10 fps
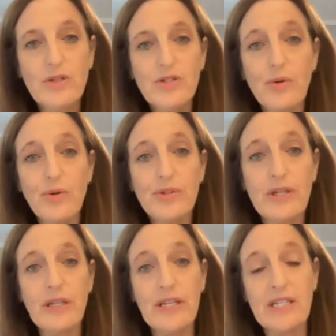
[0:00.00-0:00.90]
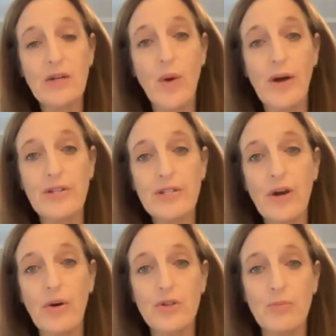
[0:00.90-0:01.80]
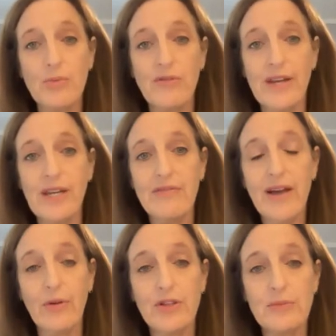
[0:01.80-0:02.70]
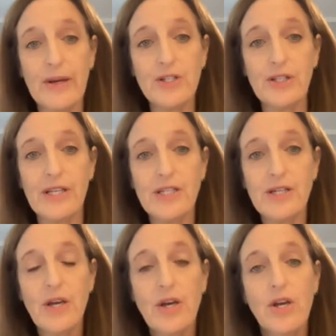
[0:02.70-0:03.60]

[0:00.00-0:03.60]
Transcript: Sogol is a holistic wellness coach and preventative health specialist.